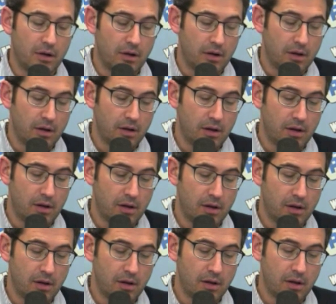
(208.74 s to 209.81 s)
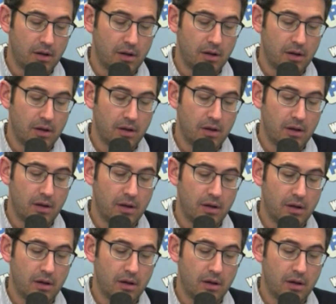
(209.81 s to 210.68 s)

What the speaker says: Nothing is said.